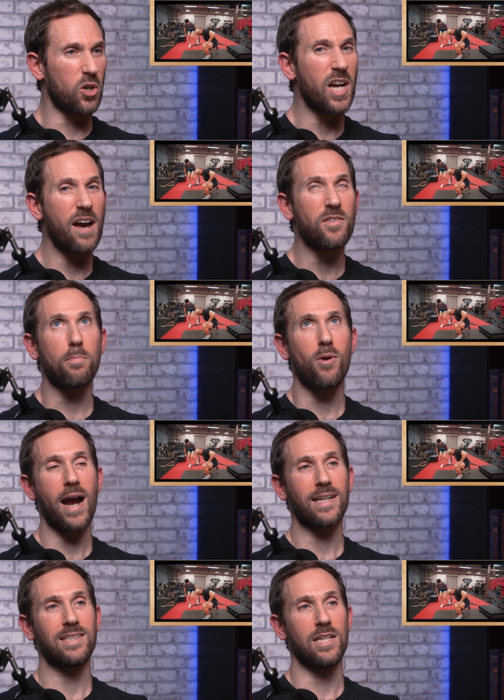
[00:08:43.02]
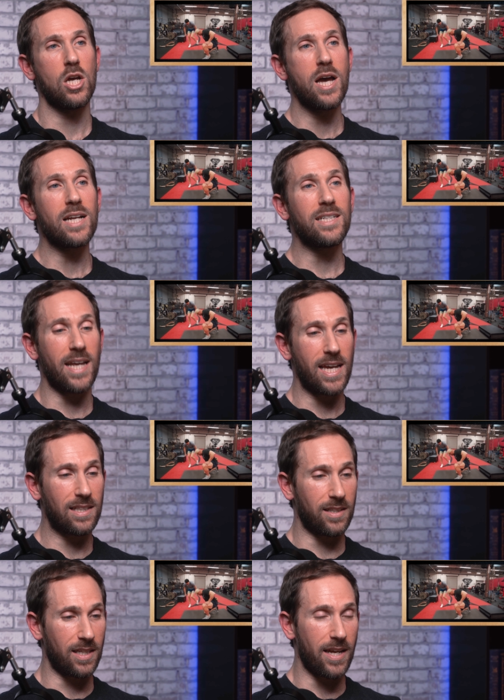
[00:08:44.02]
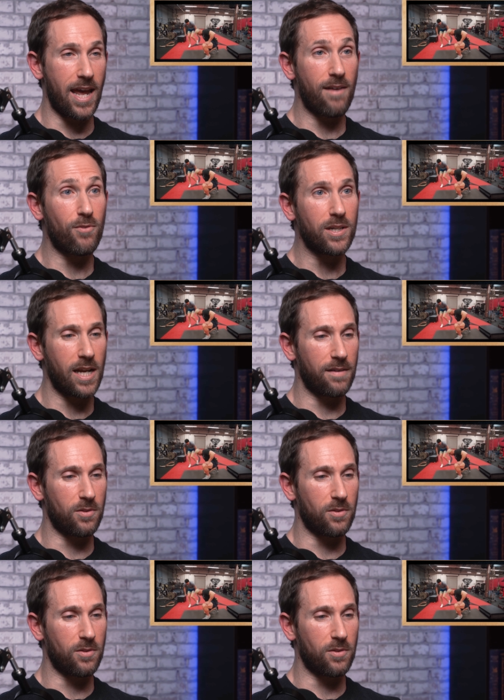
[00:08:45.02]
to have to practice it daily, every day of the